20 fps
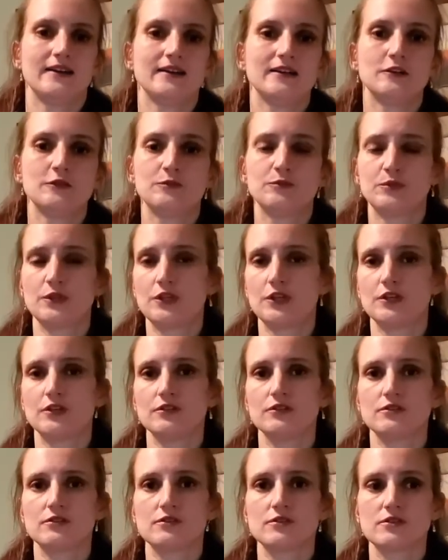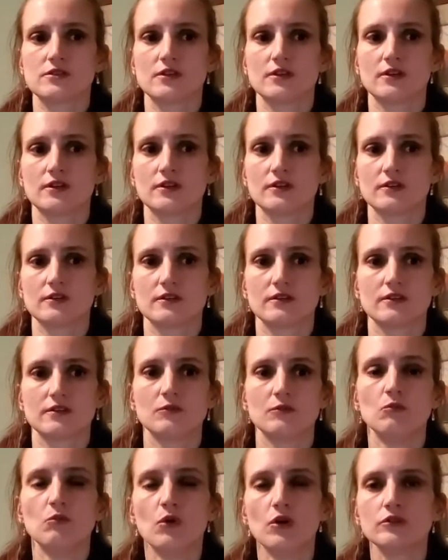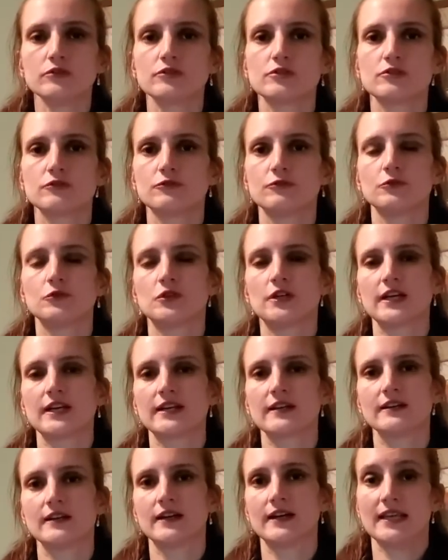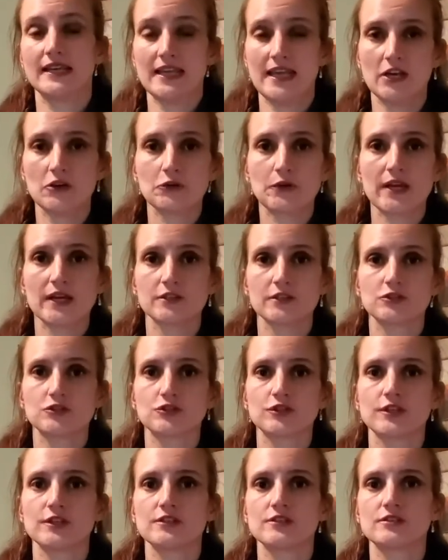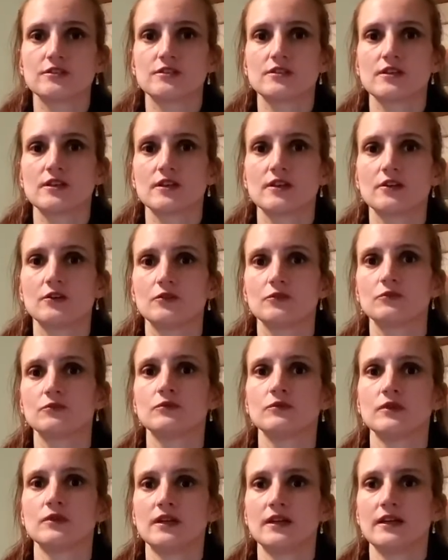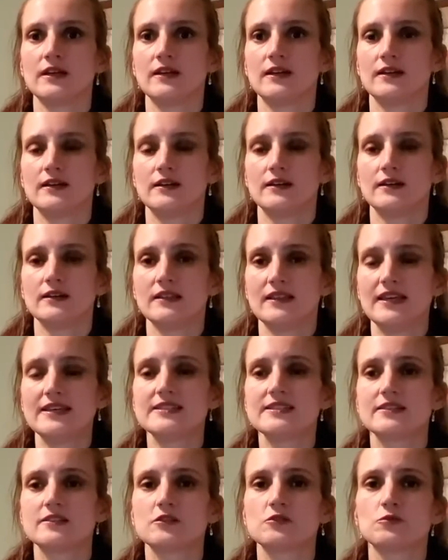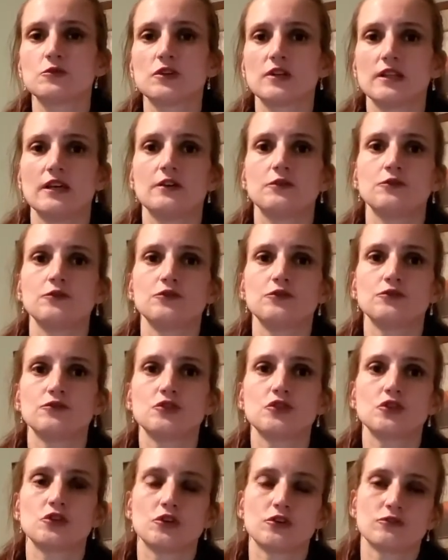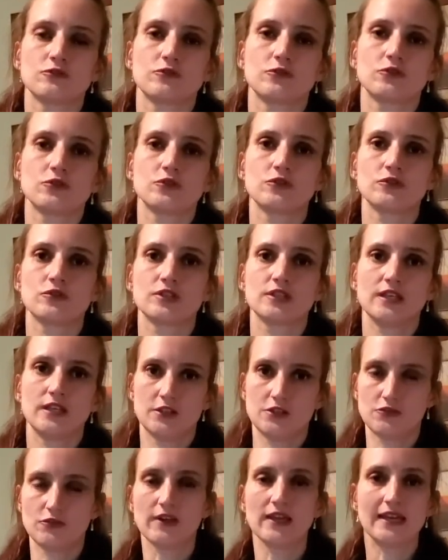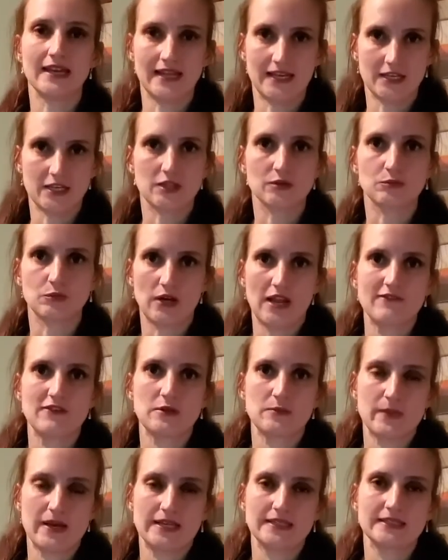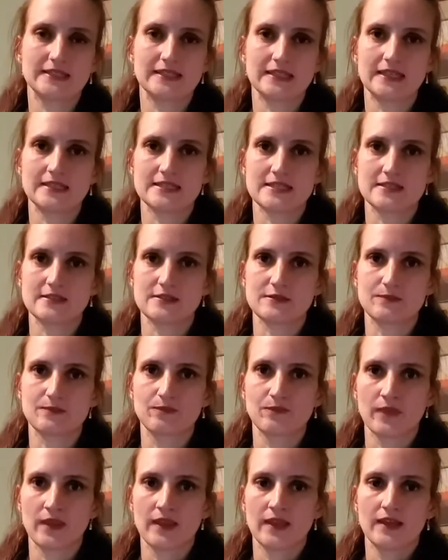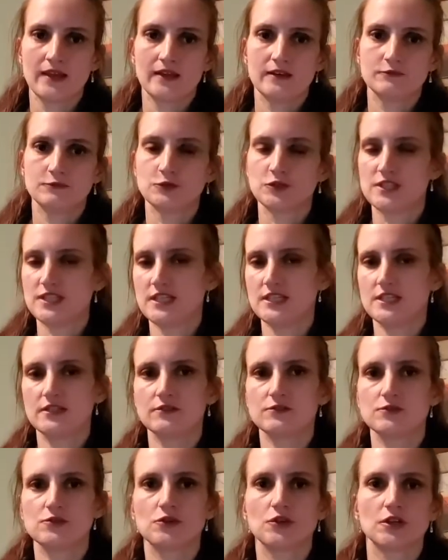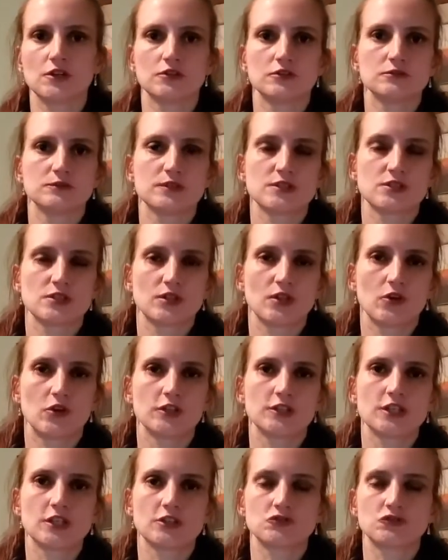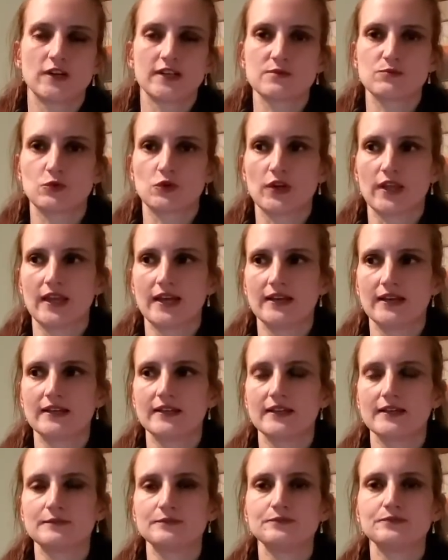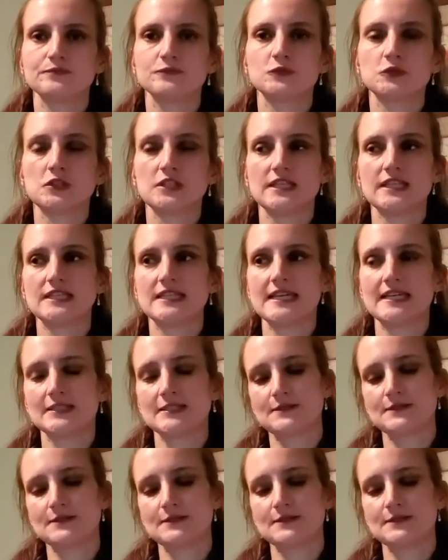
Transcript: because most of foreign ICAO countries license would allow you to convert into Canadian private pilot license. For details, you can always contact Transport Canada for details.